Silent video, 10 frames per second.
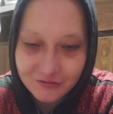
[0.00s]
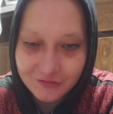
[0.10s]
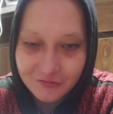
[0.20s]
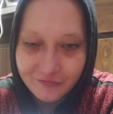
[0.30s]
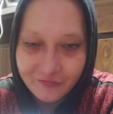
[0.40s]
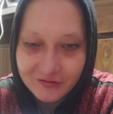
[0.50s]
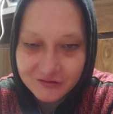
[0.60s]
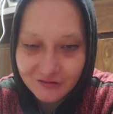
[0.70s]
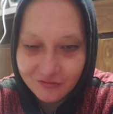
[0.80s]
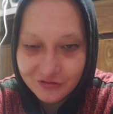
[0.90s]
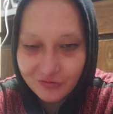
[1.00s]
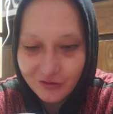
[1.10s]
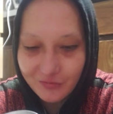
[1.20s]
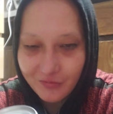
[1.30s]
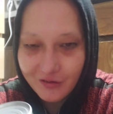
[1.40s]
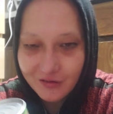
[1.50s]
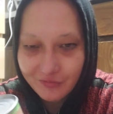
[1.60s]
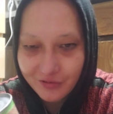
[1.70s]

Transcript: So, this thing was one of my